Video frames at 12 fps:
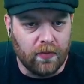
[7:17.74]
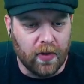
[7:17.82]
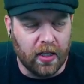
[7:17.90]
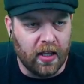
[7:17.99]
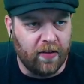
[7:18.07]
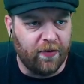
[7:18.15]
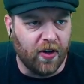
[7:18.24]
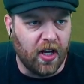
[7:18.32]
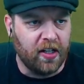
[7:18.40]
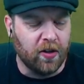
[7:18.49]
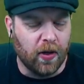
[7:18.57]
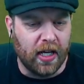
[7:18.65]
And they
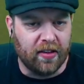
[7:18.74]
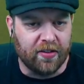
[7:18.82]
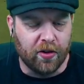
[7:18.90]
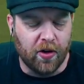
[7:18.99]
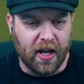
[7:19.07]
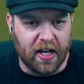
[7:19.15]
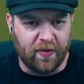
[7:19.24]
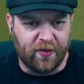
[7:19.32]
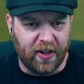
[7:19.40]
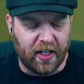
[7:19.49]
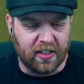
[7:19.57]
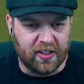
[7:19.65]
find a way through our
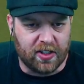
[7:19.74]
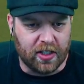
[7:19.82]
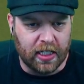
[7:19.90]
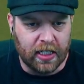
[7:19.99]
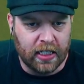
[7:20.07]
defence.